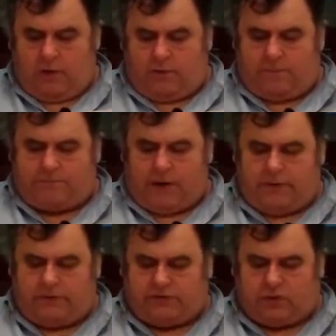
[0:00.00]
for
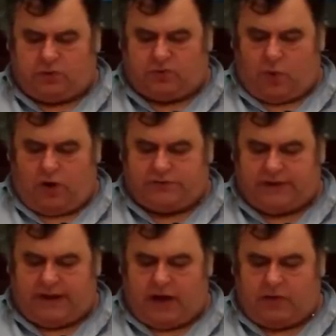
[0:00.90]
brothers to dwell
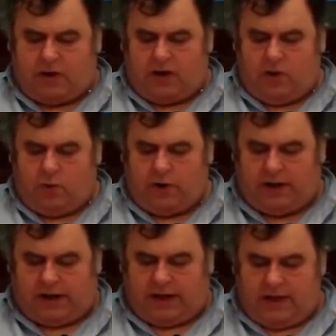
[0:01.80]
together in
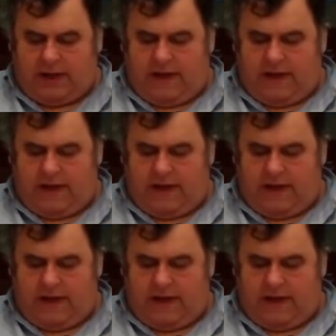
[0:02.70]
unity.